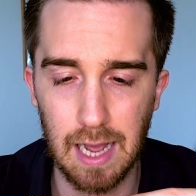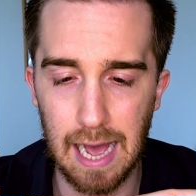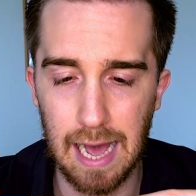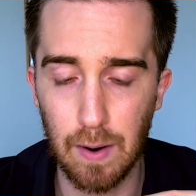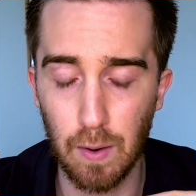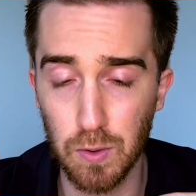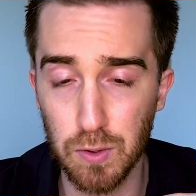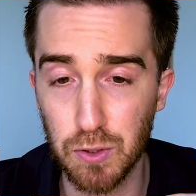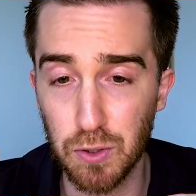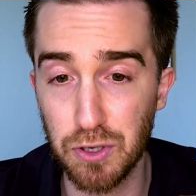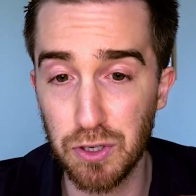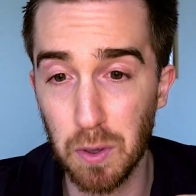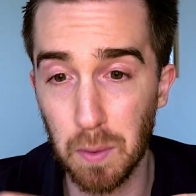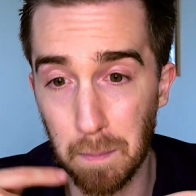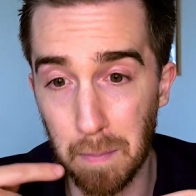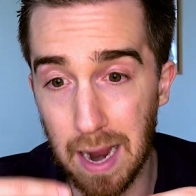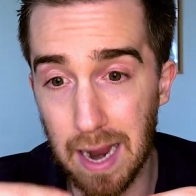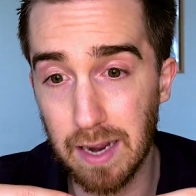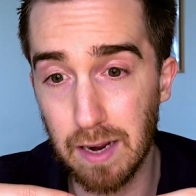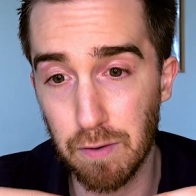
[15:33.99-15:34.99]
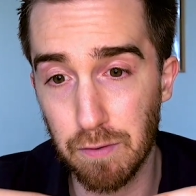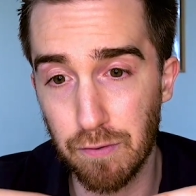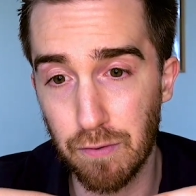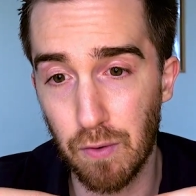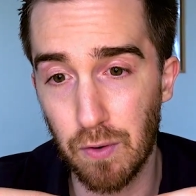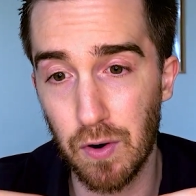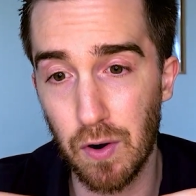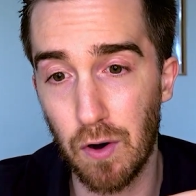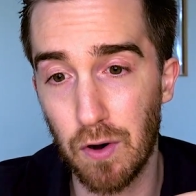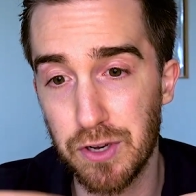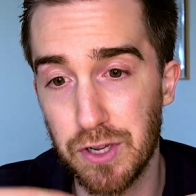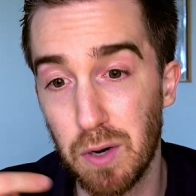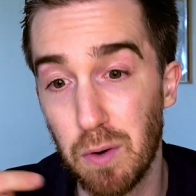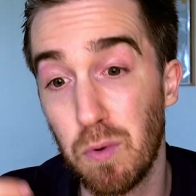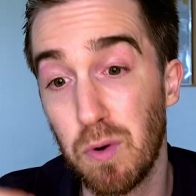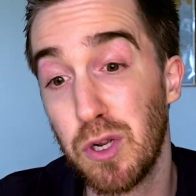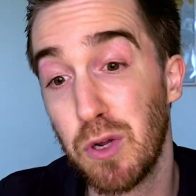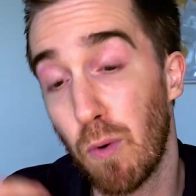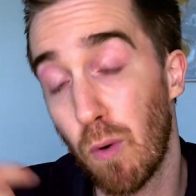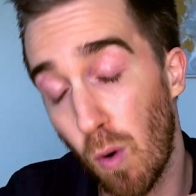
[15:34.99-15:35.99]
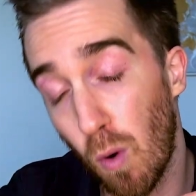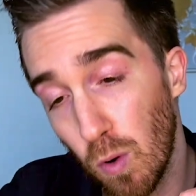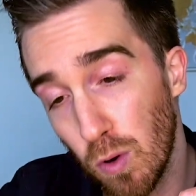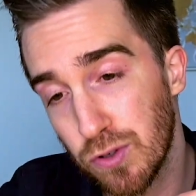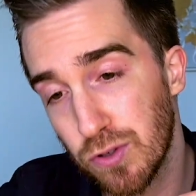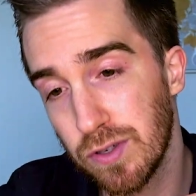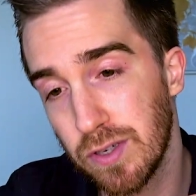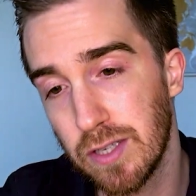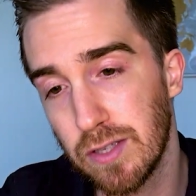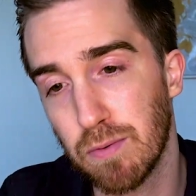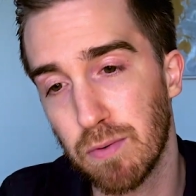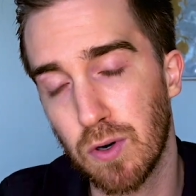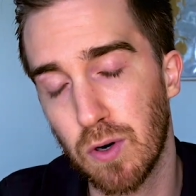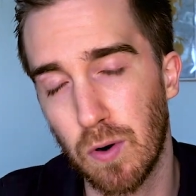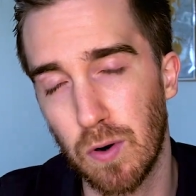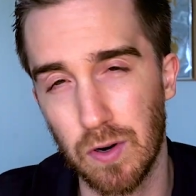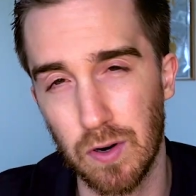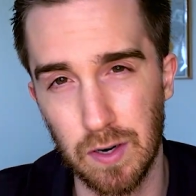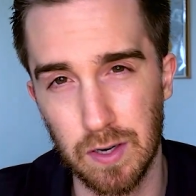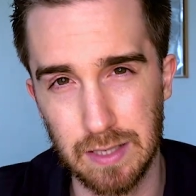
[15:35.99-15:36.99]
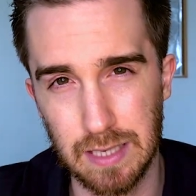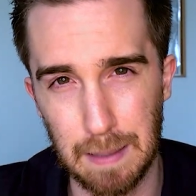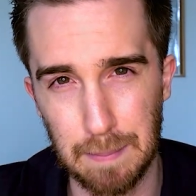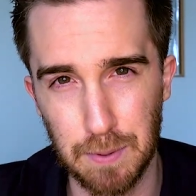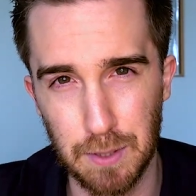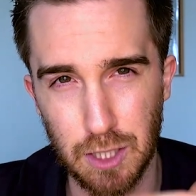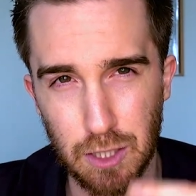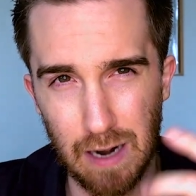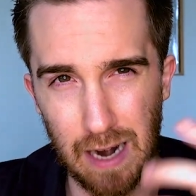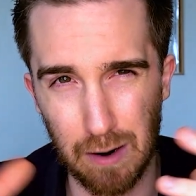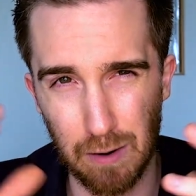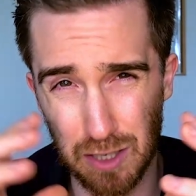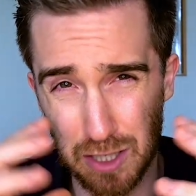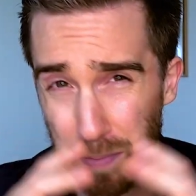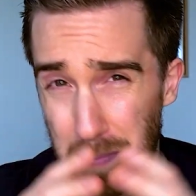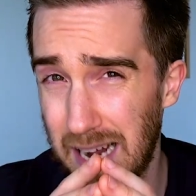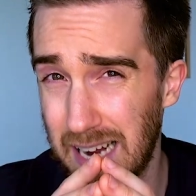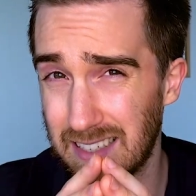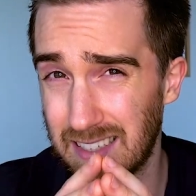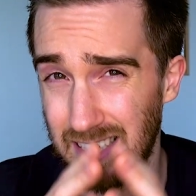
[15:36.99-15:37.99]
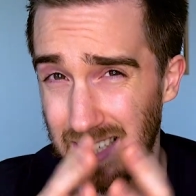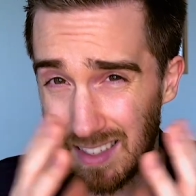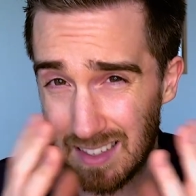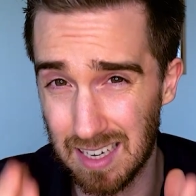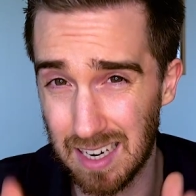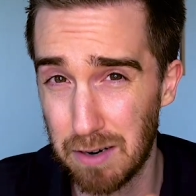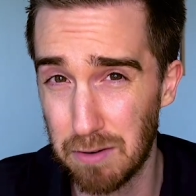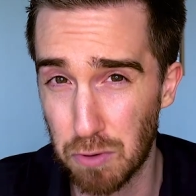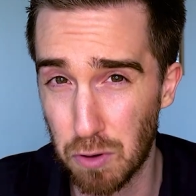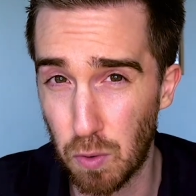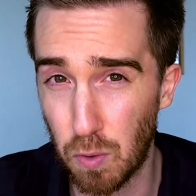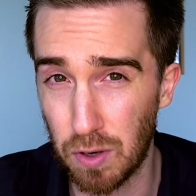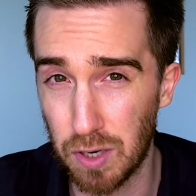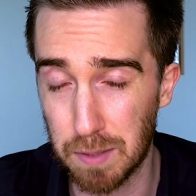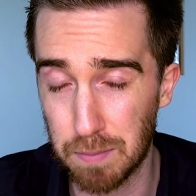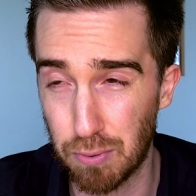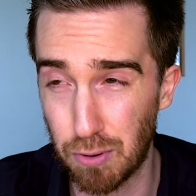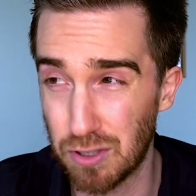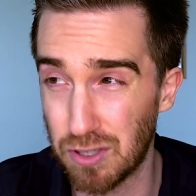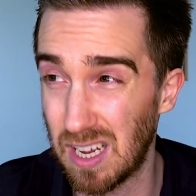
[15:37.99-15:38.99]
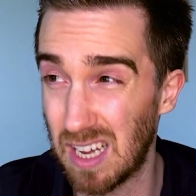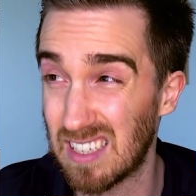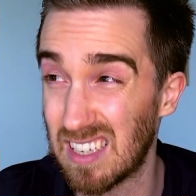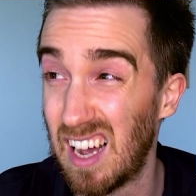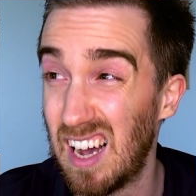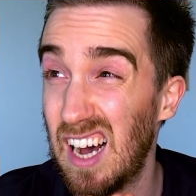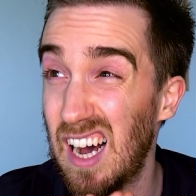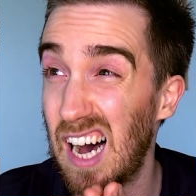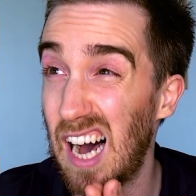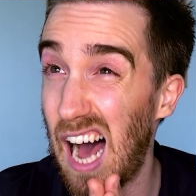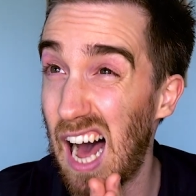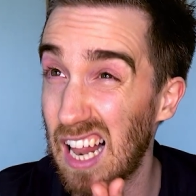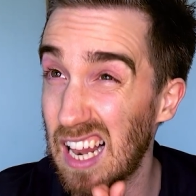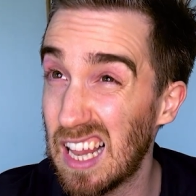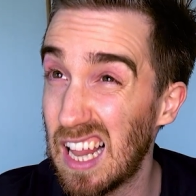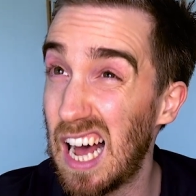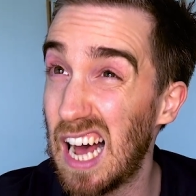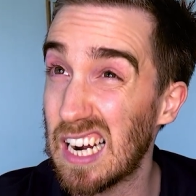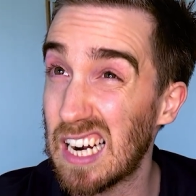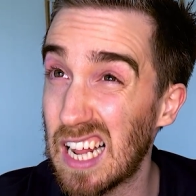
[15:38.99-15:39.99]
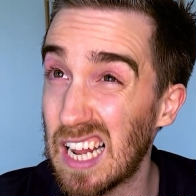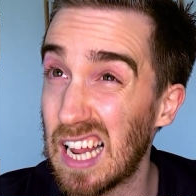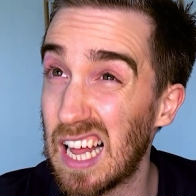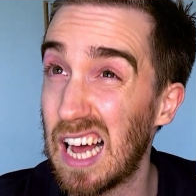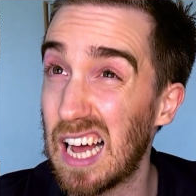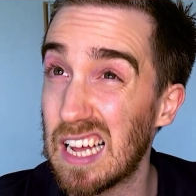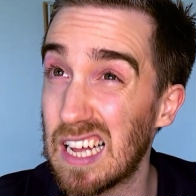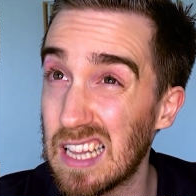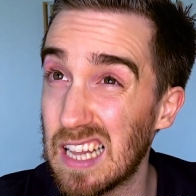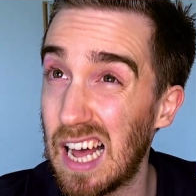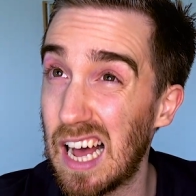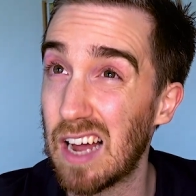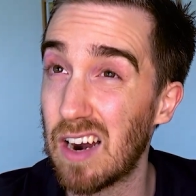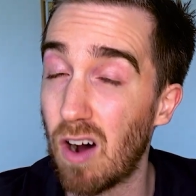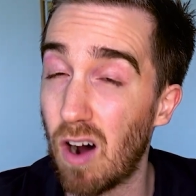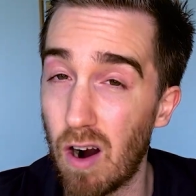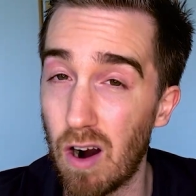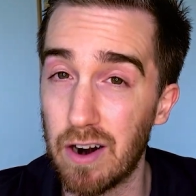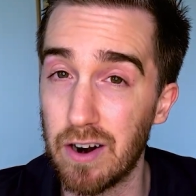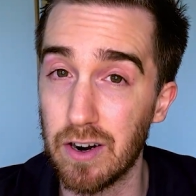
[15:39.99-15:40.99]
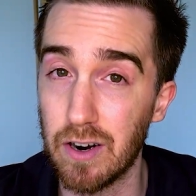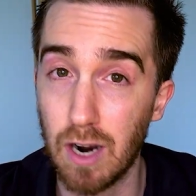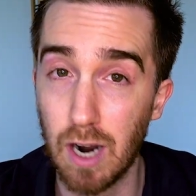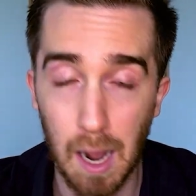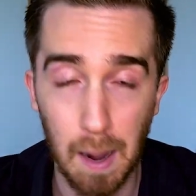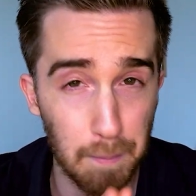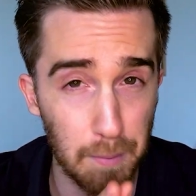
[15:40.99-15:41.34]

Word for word: and also your microphone audio you also need to record on a separate track, which makes the entire recording process a lot harder.